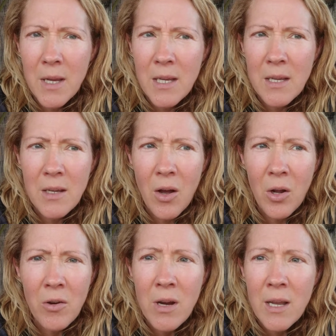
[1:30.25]
in
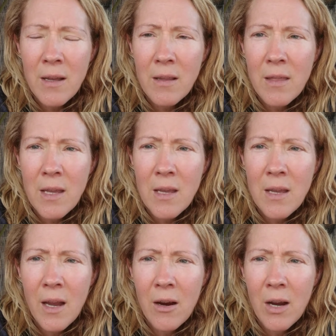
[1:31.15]
honoring
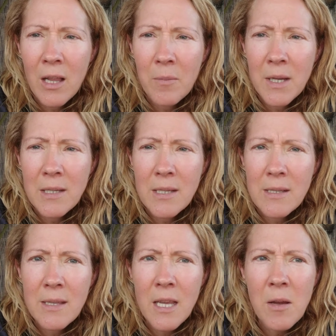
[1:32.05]
the air element
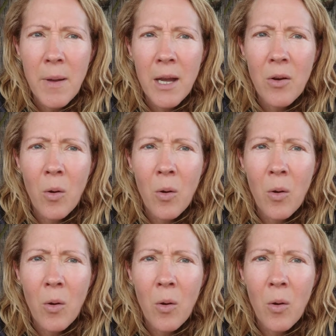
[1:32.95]
is think about